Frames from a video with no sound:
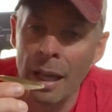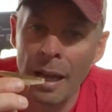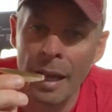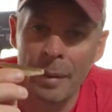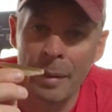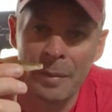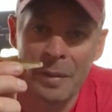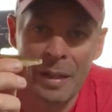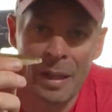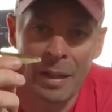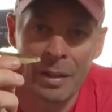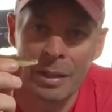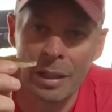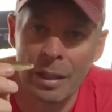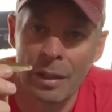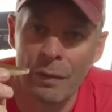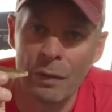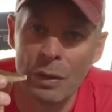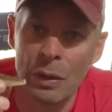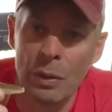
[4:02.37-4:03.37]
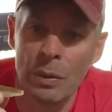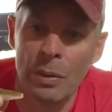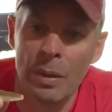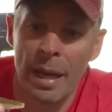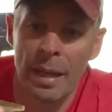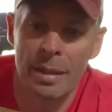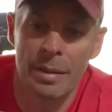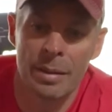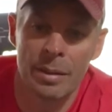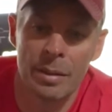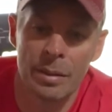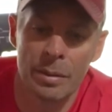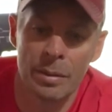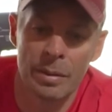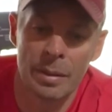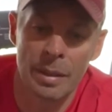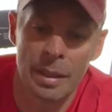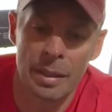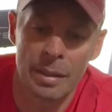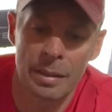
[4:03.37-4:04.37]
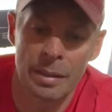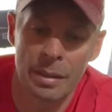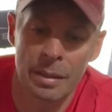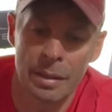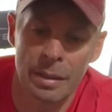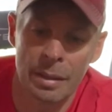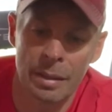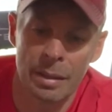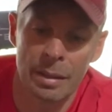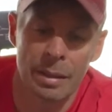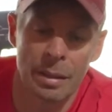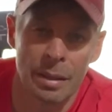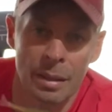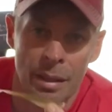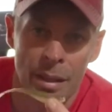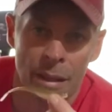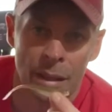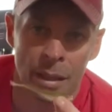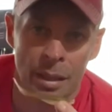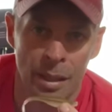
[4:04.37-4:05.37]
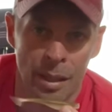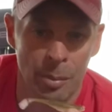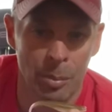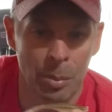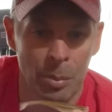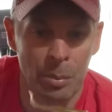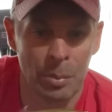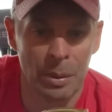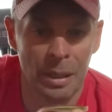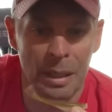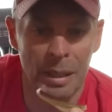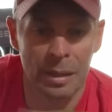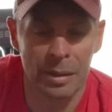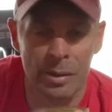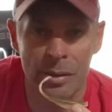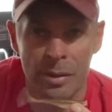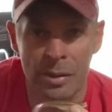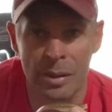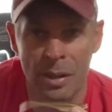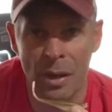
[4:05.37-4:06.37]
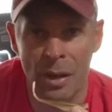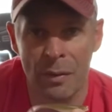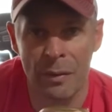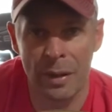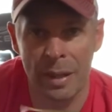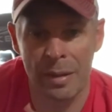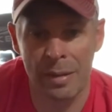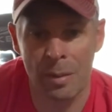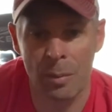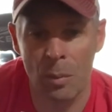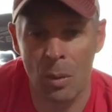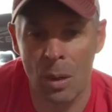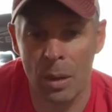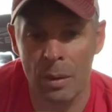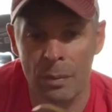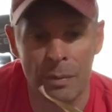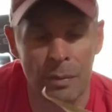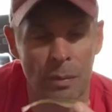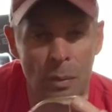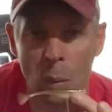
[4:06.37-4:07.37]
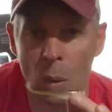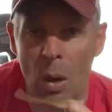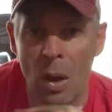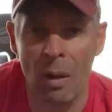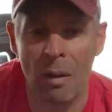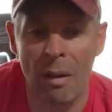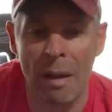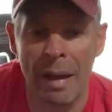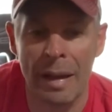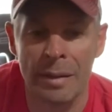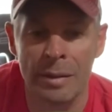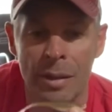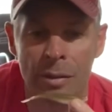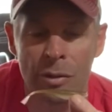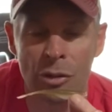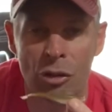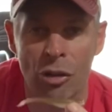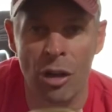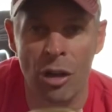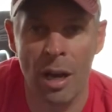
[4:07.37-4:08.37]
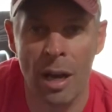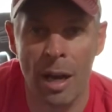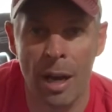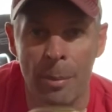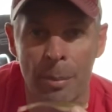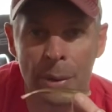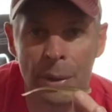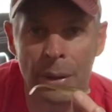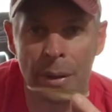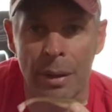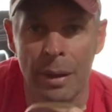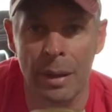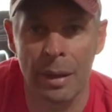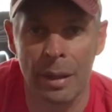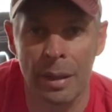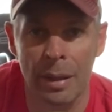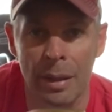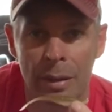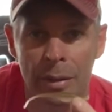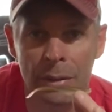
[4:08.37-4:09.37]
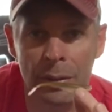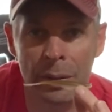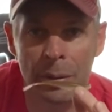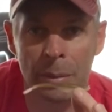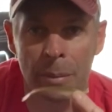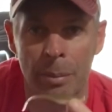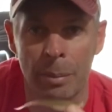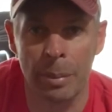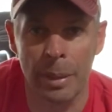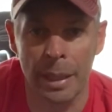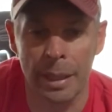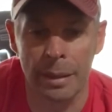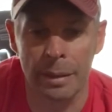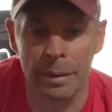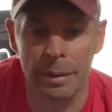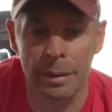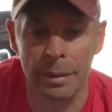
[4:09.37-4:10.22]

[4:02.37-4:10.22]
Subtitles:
I'm telling you, if you guys use this and get yourself on some walleyes, chomp this bait.